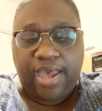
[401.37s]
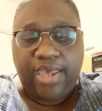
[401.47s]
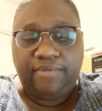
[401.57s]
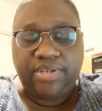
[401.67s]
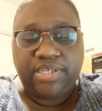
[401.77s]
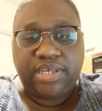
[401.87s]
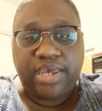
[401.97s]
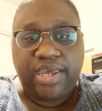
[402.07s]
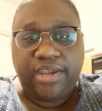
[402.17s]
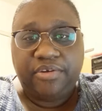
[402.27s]
I even
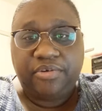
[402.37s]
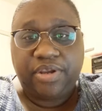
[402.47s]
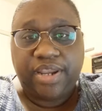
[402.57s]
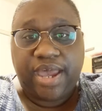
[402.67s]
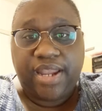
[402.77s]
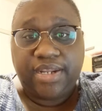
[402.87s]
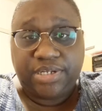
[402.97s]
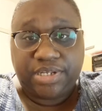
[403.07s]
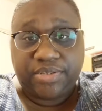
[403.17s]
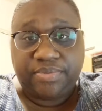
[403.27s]
see an
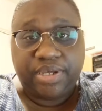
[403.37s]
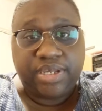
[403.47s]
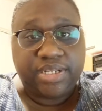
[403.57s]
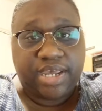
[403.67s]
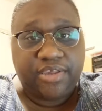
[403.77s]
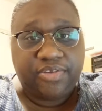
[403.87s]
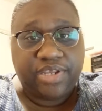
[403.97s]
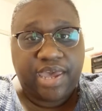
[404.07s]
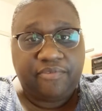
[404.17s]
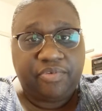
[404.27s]
endocrinologist because I used
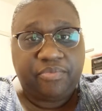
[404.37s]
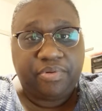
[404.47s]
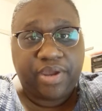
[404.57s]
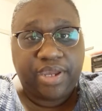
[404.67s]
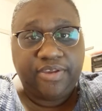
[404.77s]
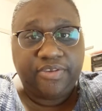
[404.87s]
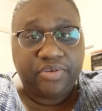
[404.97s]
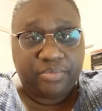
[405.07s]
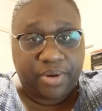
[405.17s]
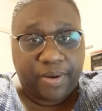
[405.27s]
to have a brain
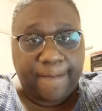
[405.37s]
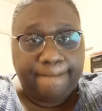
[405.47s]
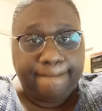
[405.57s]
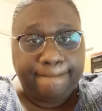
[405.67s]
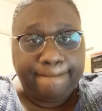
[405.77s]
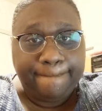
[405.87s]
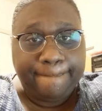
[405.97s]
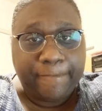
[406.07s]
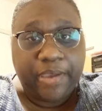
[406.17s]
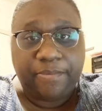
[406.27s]
tumor,
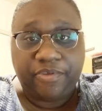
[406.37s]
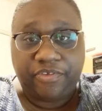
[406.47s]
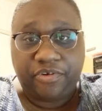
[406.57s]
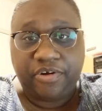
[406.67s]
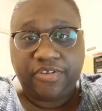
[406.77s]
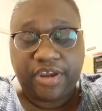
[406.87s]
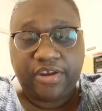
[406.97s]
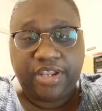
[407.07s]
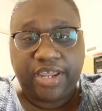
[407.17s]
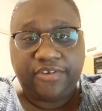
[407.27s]
a
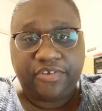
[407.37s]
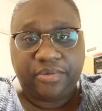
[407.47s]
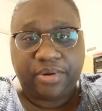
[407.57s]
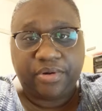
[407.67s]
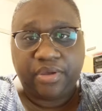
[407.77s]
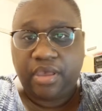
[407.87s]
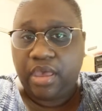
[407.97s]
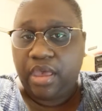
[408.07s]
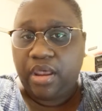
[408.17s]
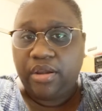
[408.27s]
pituitary gland tumor.
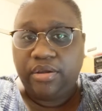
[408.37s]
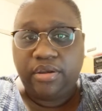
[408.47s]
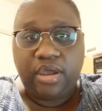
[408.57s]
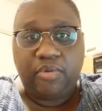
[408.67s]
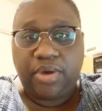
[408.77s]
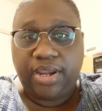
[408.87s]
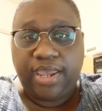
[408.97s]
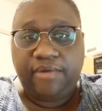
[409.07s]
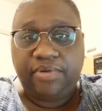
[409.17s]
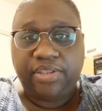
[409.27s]
No one
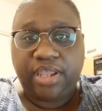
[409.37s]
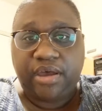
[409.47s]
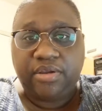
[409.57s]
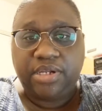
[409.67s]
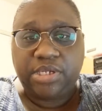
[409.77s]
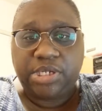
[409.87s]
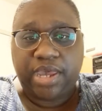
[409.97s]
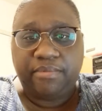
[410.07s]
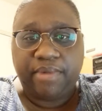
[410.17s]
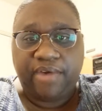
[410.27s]
ever thought to
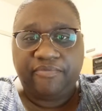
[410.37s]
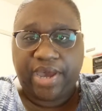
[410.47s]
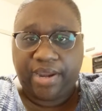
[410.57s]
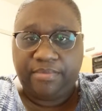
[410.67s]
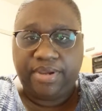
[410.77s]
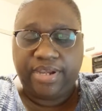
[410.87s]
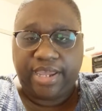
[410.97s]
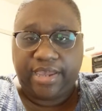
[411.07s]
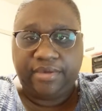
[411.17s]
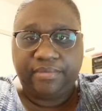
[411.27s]
check my vitamin
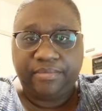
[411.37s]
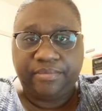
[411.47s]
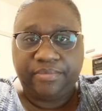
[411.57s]
D.